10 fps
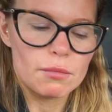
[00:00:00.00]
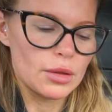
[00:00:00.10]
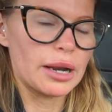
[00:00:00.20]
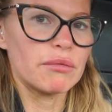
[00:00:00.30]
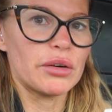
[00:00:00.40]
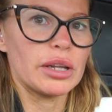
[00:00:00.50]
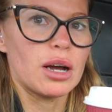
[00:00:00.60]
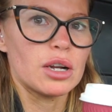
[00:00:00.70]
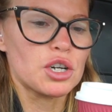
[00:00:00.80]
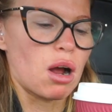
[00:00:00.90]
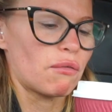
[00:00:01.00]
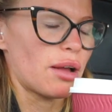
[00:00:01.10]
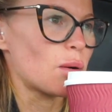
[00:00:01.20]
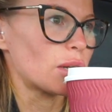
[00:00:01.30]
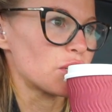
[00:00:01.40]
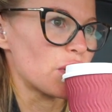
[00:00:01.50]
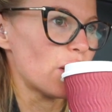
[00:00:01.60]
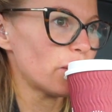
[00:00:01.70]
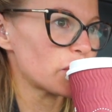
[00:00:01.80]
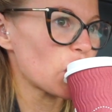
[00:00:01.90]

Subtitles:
And a very large coffee, well deserved.